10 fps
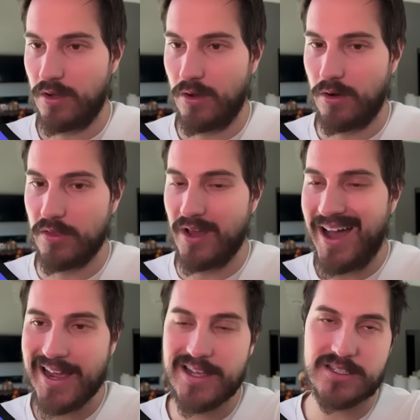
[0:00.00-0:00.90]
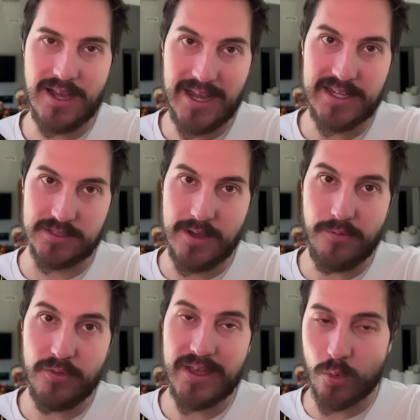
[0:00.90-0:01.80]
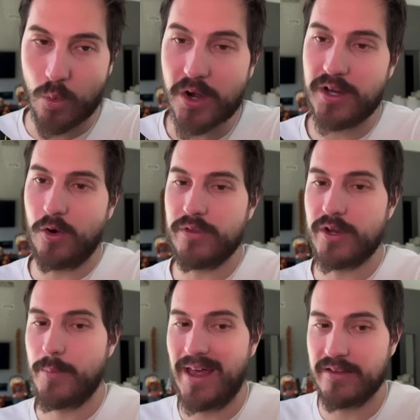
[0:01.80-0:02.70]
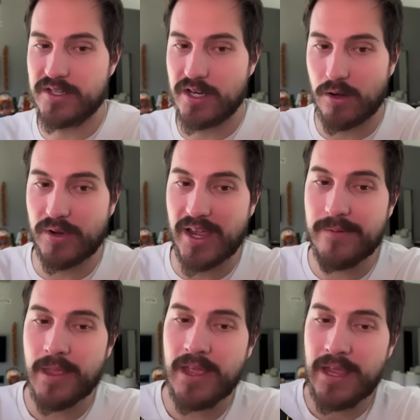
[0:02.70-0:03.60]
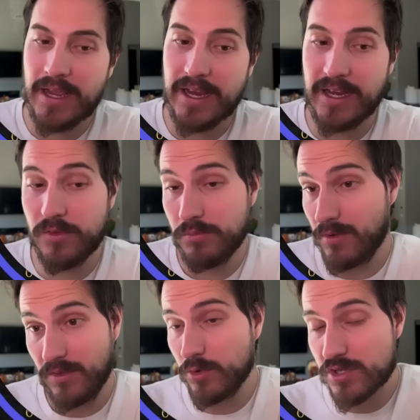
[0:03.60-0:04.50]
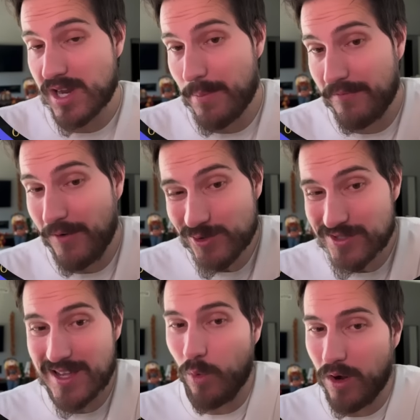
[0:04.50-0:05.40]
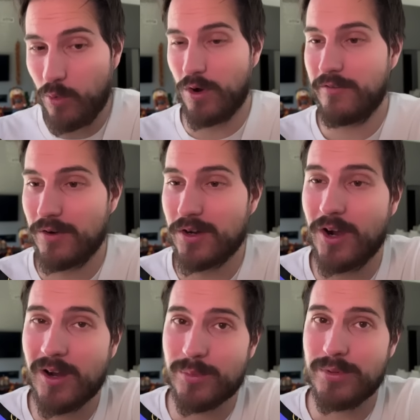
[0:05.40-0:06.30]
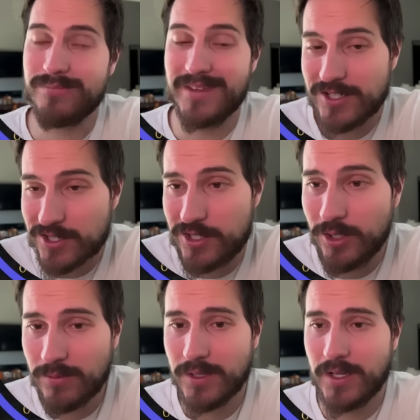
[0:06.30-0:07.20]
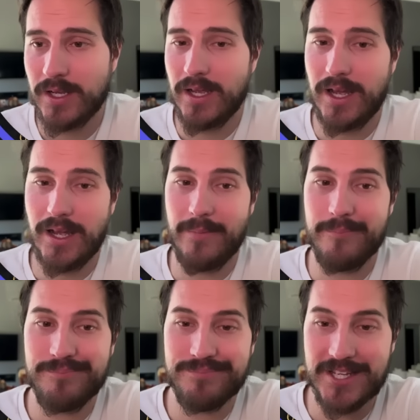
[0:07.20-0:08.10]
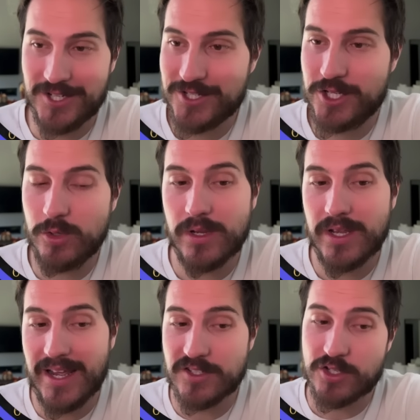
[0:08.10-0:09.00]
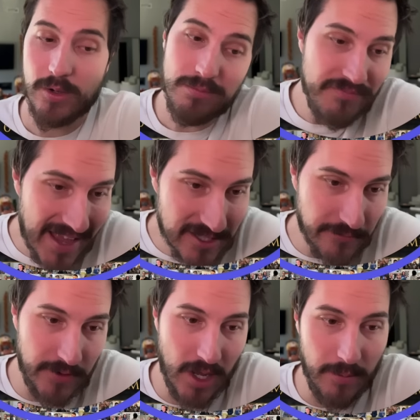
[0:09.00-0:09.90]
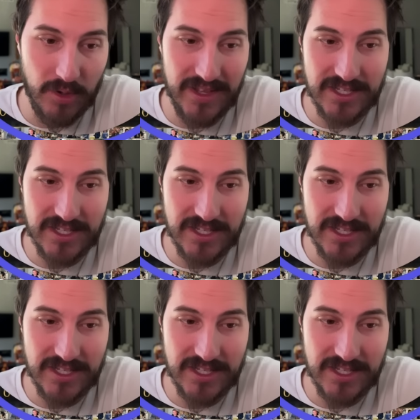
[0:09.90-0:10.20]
are the highest level that are working over there at Palantir, okay? And those type of folks, they want to work for a Karp. They just do. They just do. And so that's phenomenal as